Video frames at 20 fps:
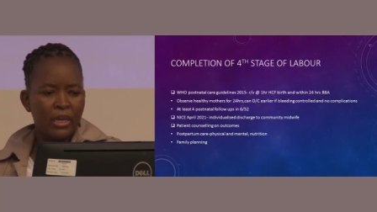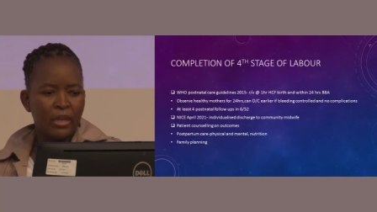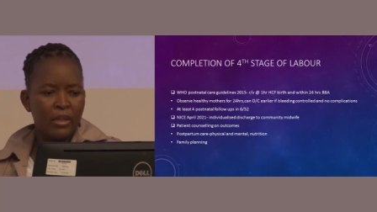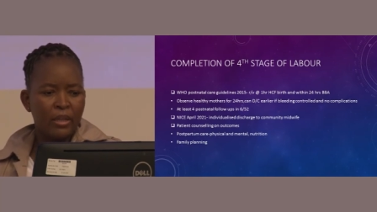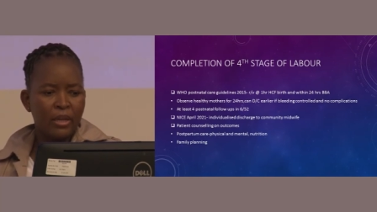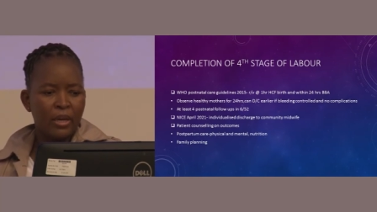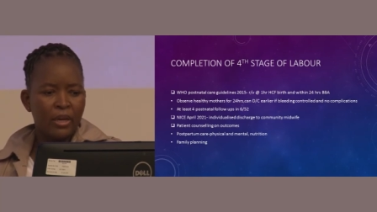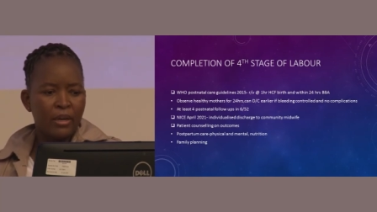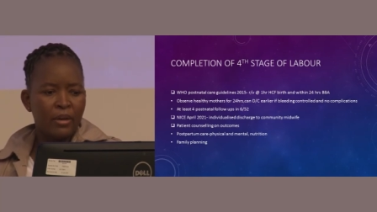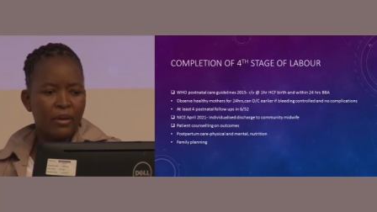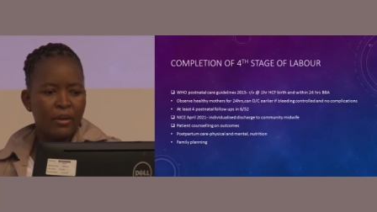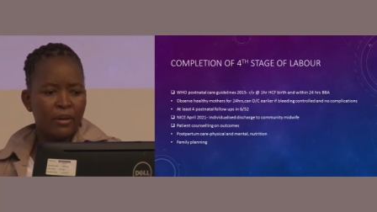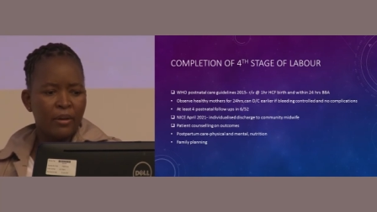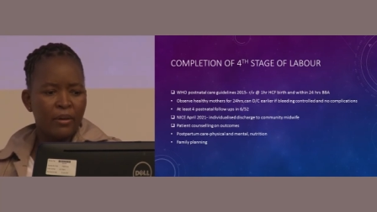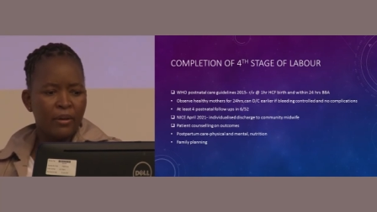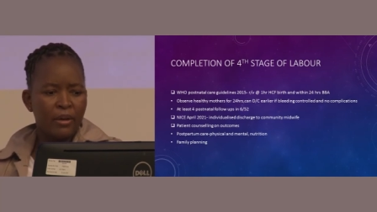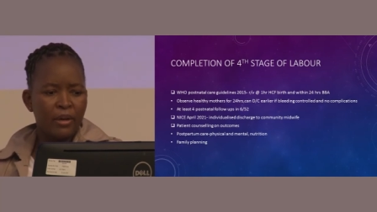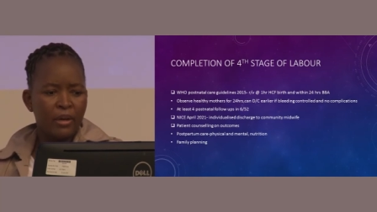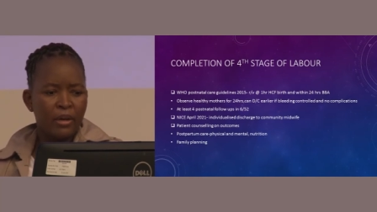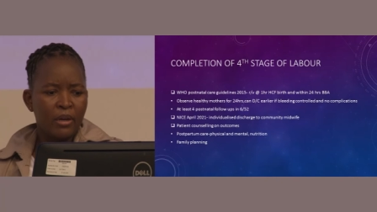Then
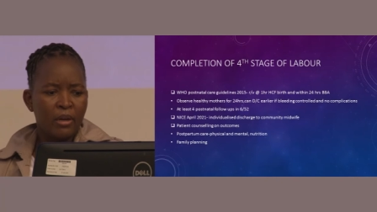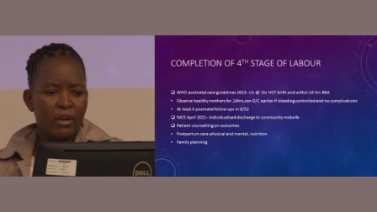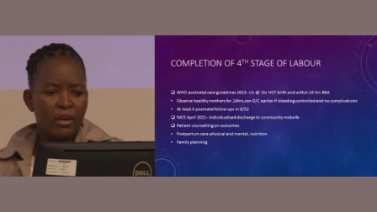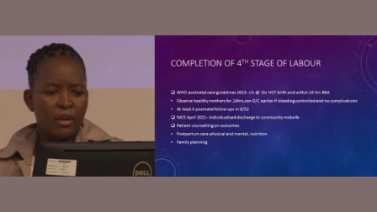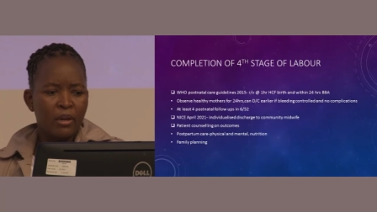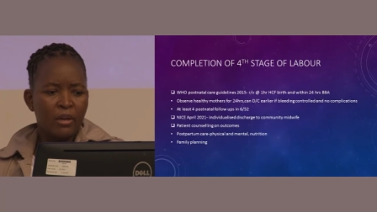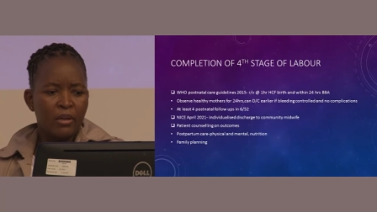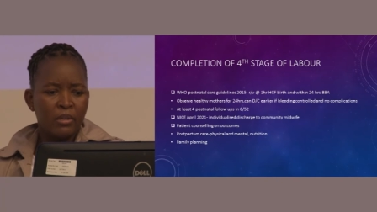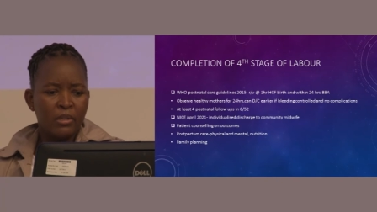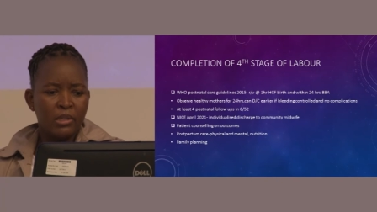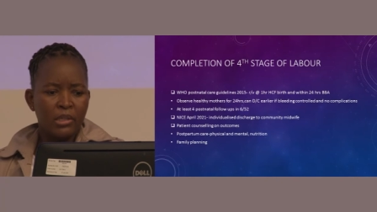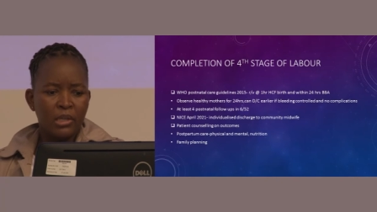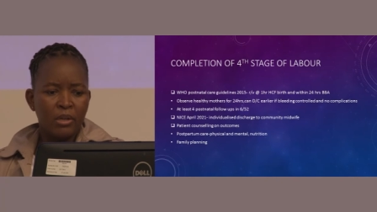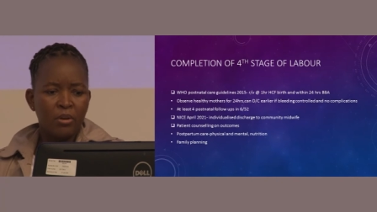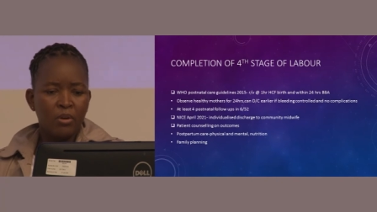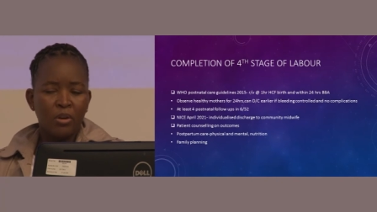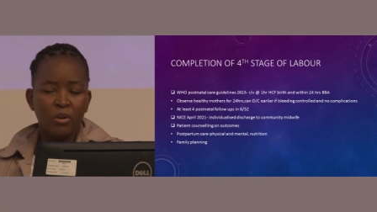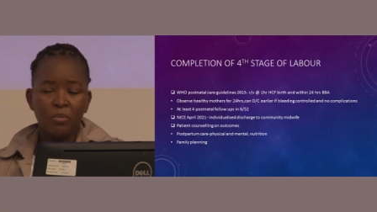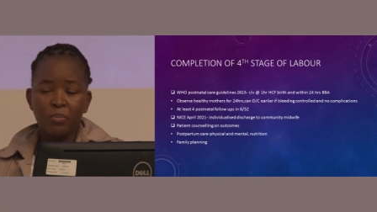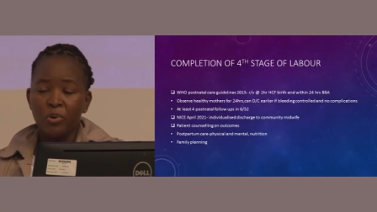still
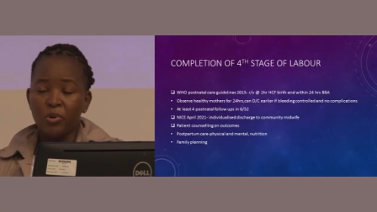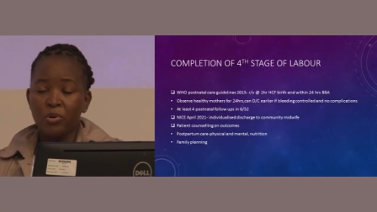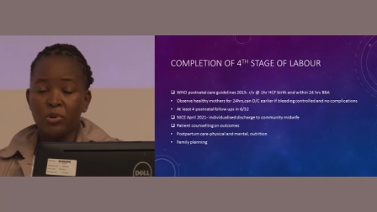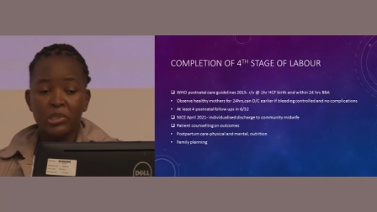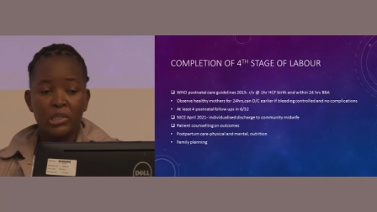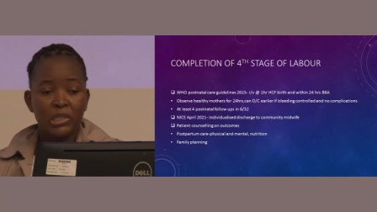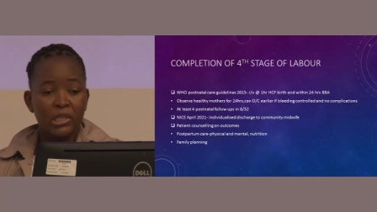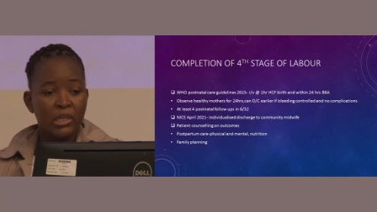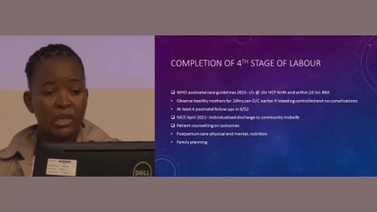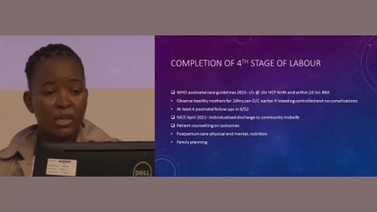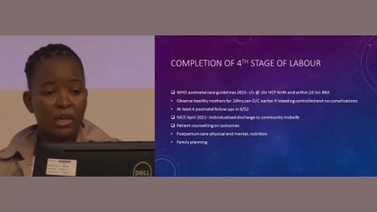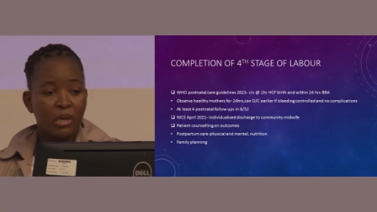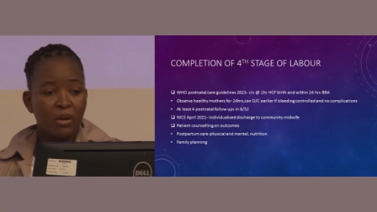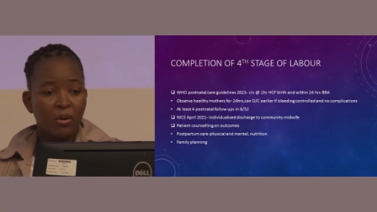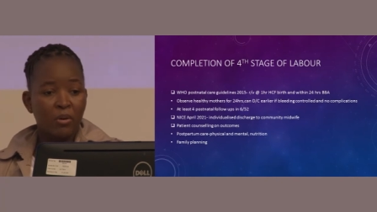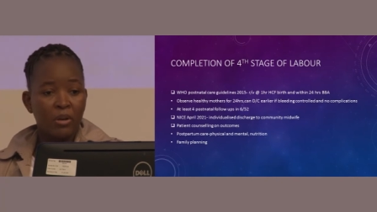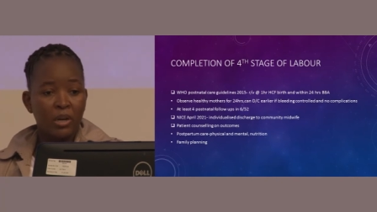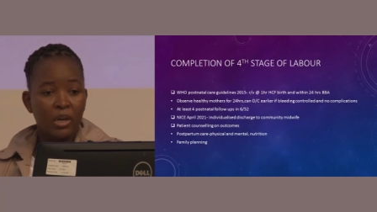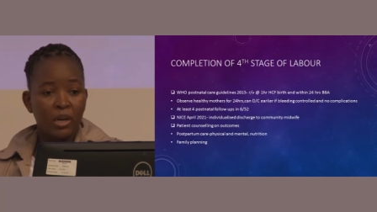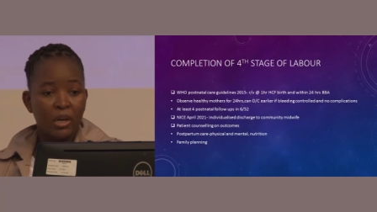on post uh,
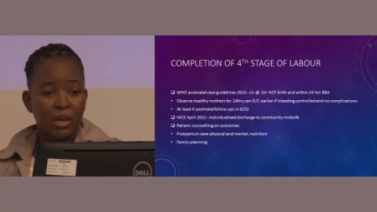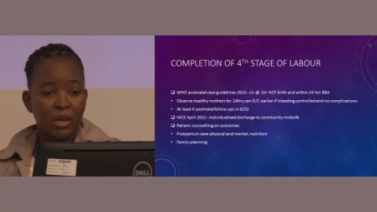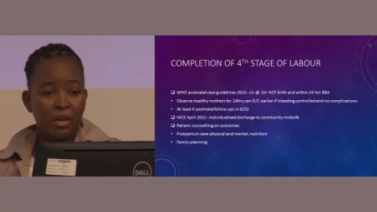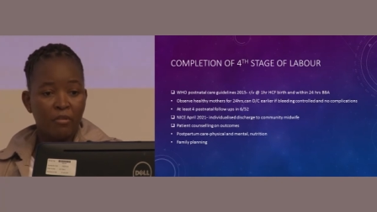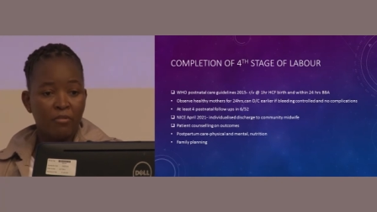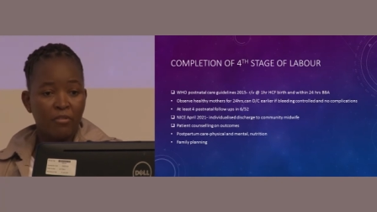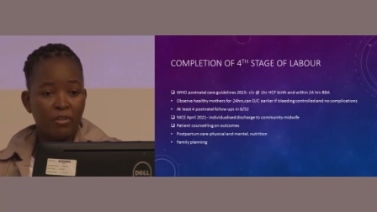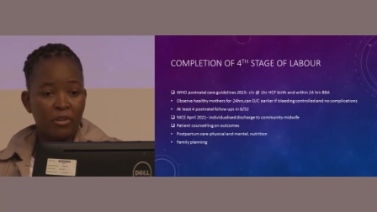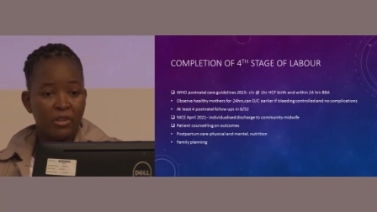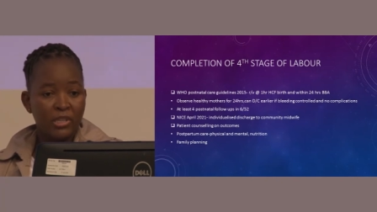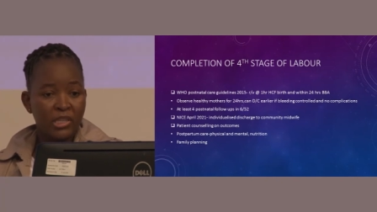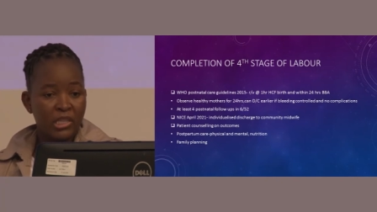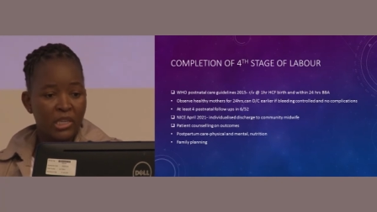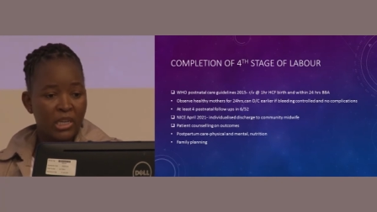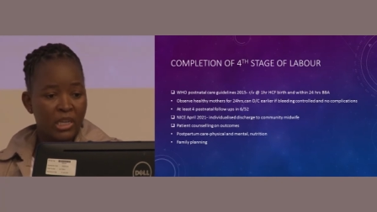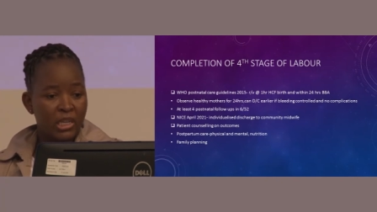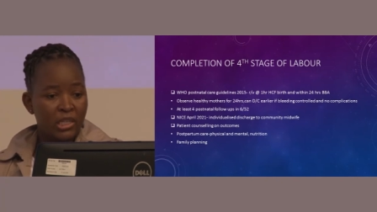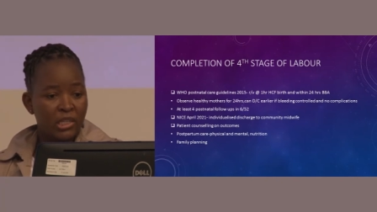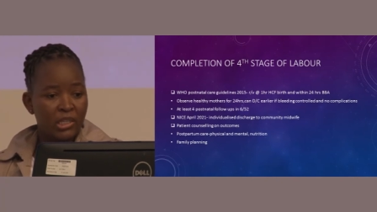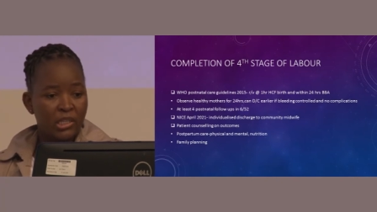on uh, fourth
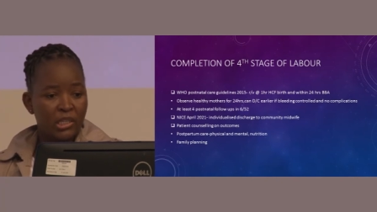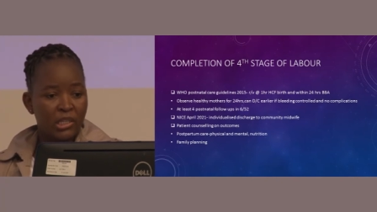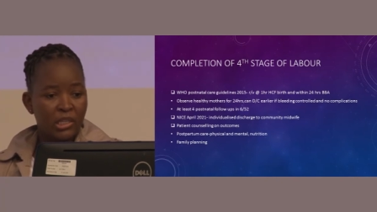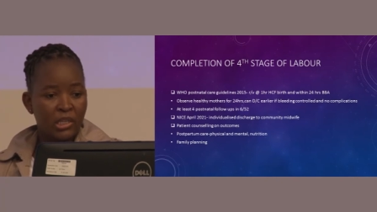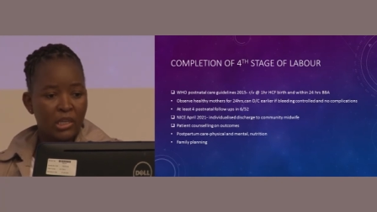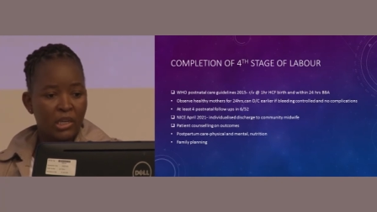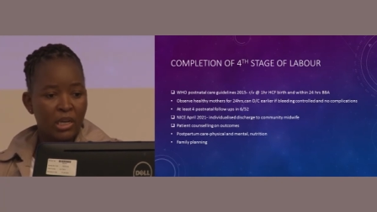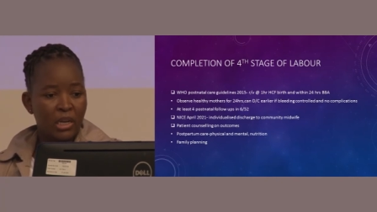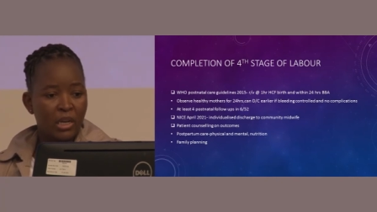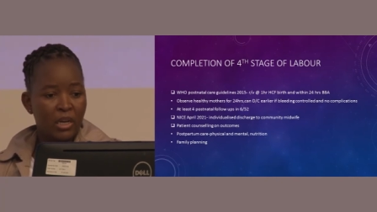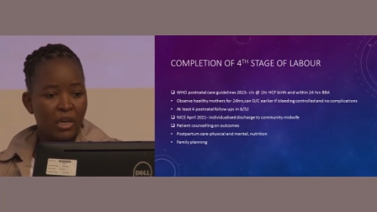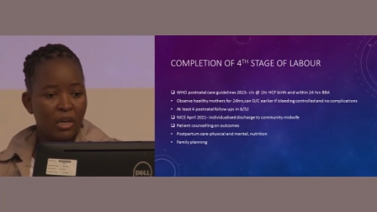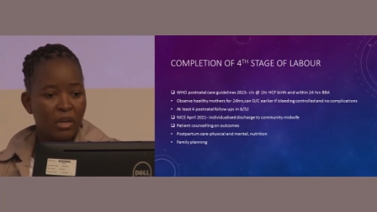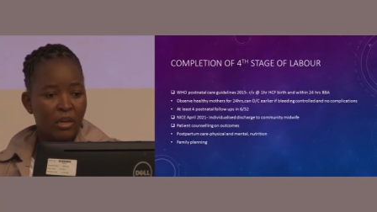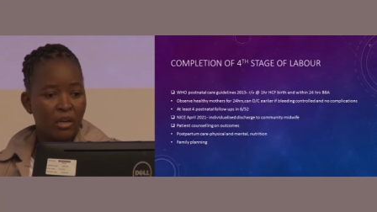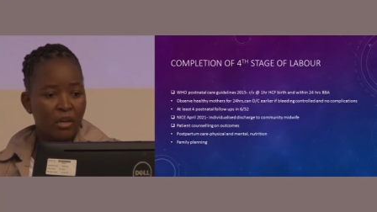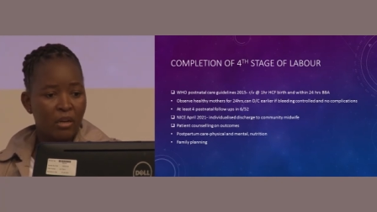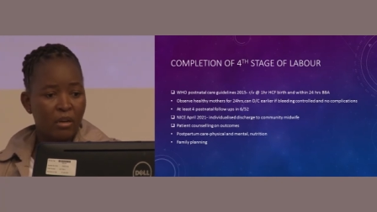stage, and